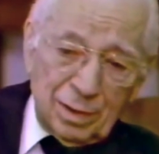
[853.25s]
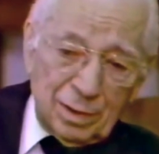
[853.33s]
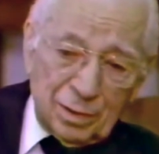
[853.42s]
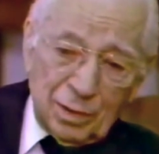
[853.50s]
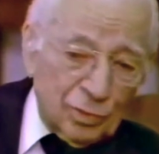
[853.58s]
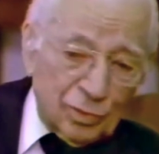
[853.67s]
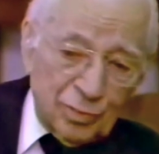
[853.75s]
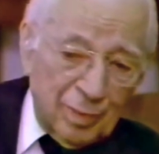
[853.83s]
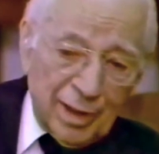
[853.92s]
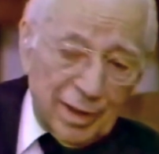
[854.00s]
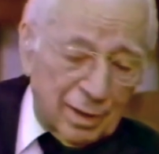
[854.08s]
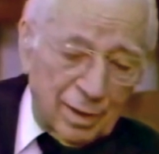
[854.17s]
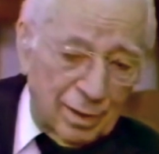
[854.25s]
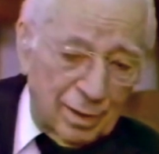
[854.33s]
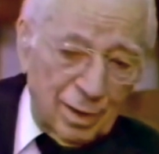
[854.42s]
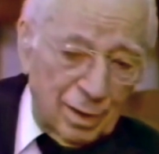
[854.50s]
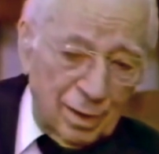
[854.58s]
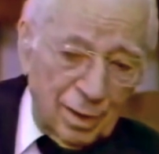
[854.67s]
Let me just quote
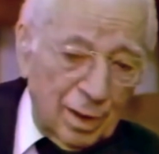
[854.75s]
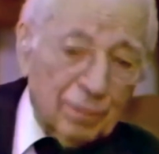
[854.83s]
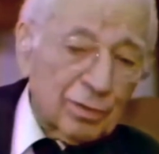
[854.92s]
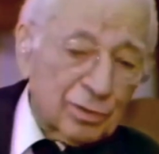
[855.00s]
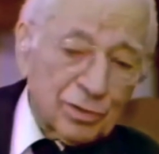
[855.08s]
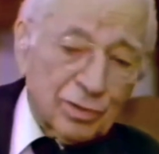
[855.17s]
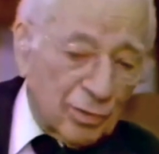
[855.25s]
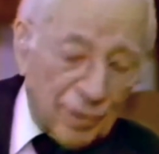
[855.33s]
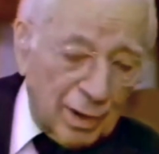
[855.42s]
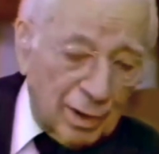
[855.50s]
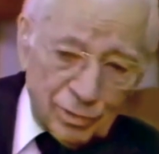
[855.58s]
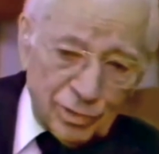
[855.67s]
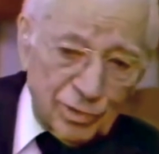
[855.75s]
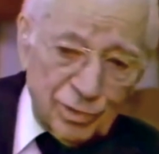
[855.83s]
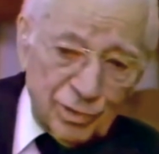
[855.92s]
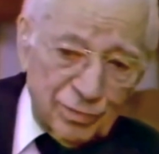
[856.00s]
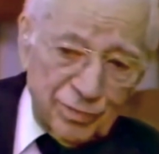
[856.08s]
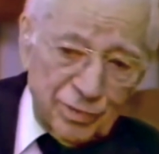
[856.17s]
our article
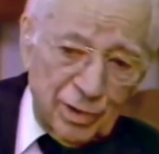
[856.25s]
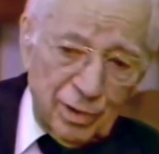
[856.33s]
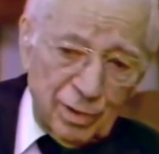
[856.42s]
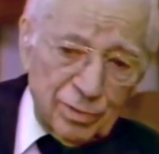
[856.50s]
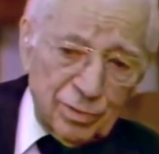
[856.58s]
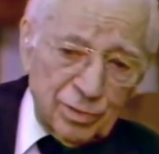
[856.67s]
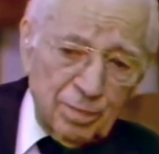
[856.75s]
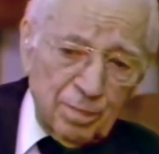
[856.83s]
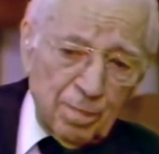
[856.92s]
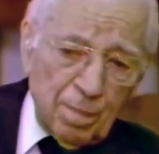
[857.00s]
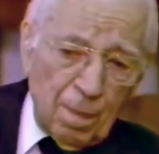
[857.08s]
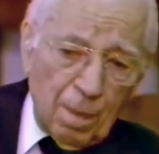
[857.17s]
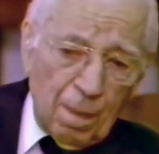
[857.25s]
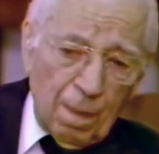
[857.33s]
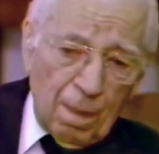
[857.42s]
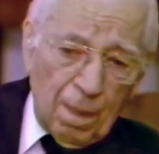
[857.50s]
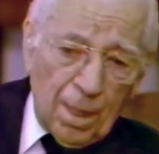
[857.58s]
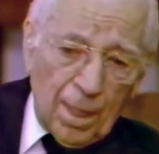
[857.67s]
way back in
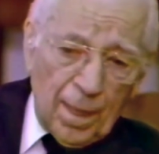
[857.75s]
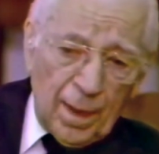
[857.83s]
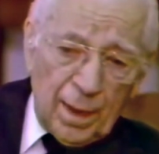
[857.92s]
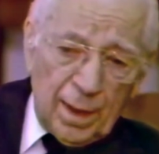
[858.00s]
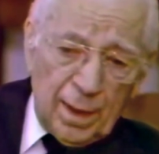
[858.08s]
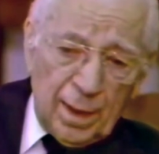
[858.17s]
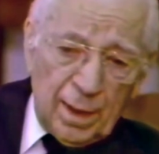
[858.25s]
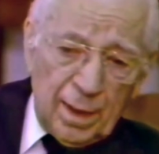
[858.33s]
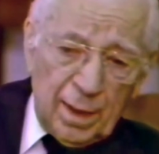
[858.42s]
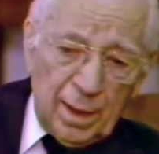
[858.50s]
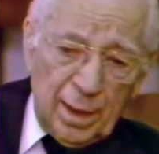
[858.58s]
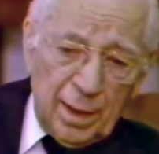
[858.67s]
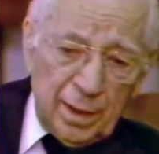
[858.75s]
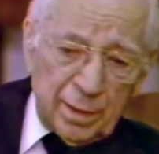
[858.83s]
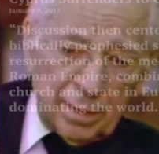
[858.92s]
2013.